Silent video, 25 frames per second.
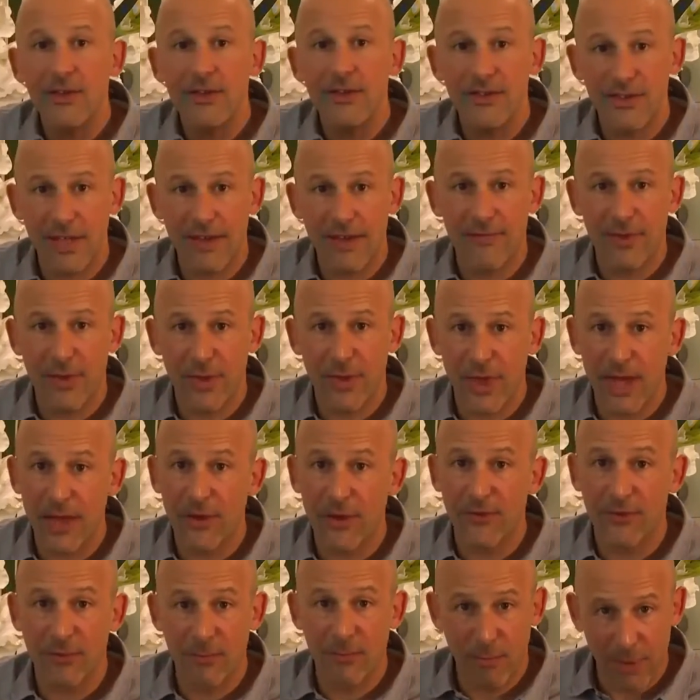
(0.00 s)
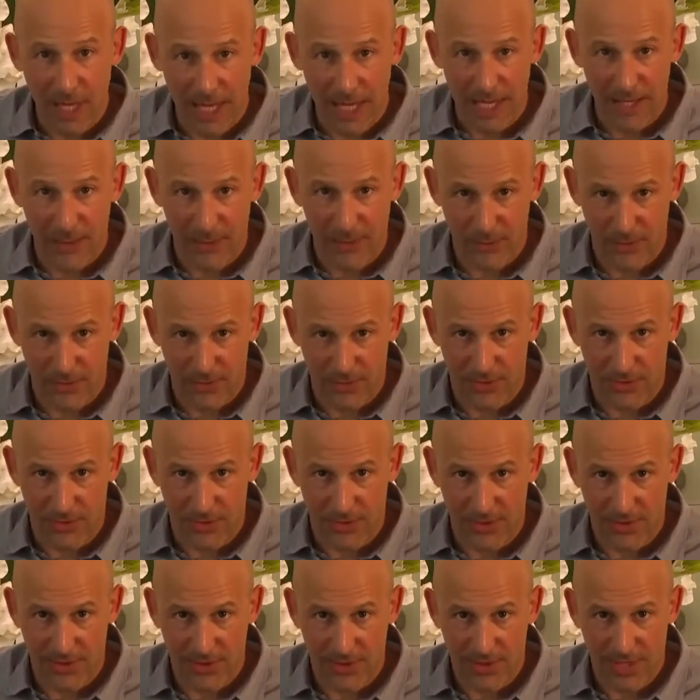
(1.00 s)

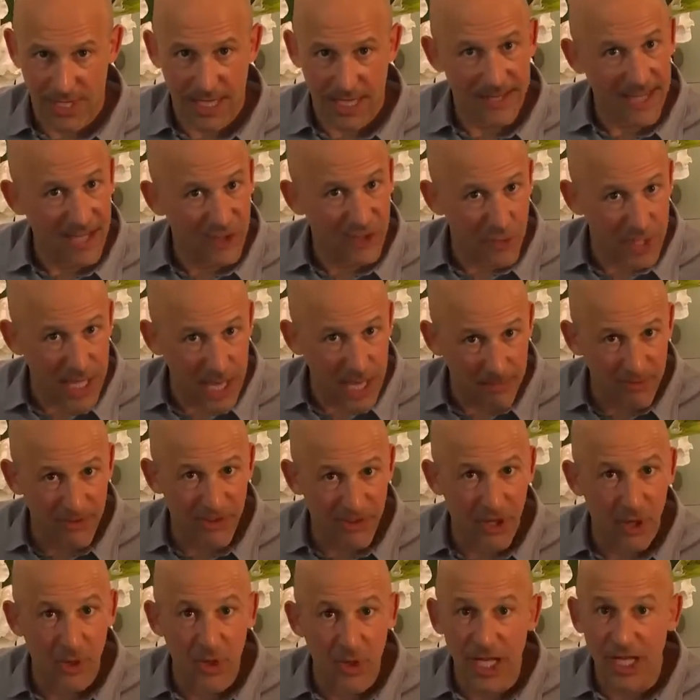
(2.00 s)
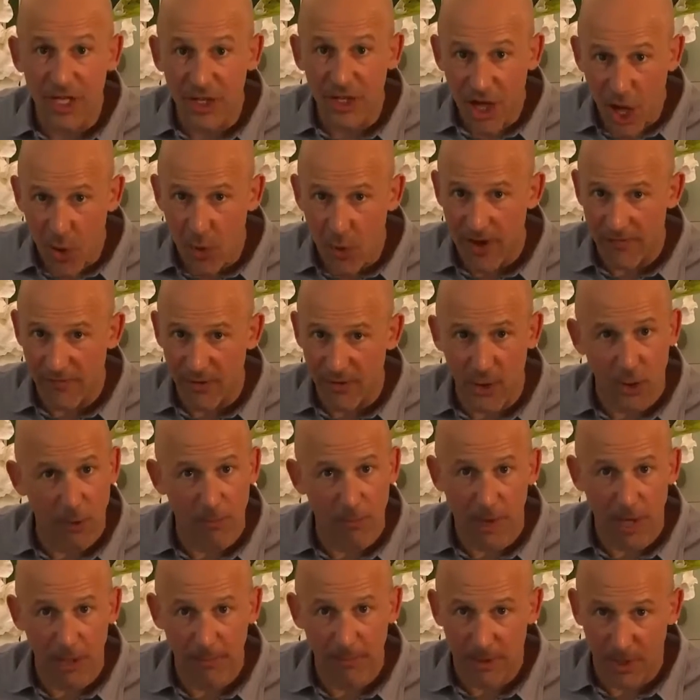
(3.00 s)
£7,000. And that's with absolutely no effort
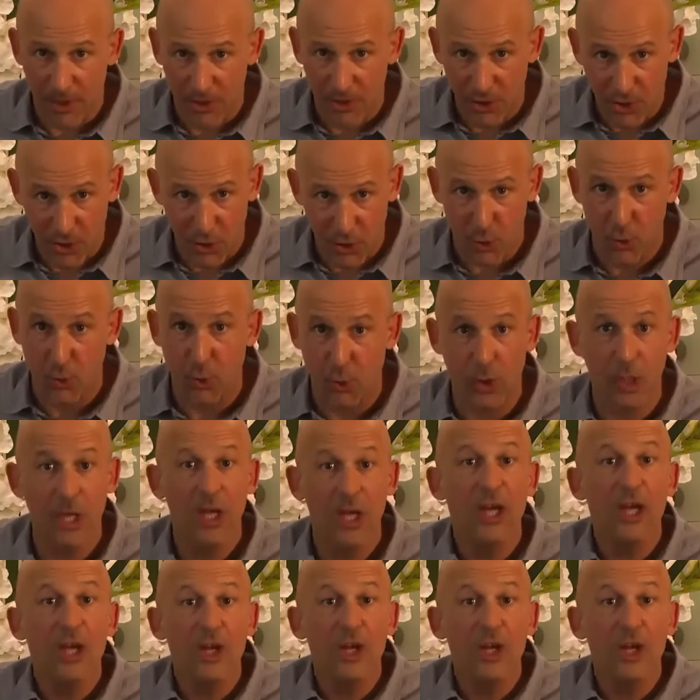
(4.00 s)
on my part at all.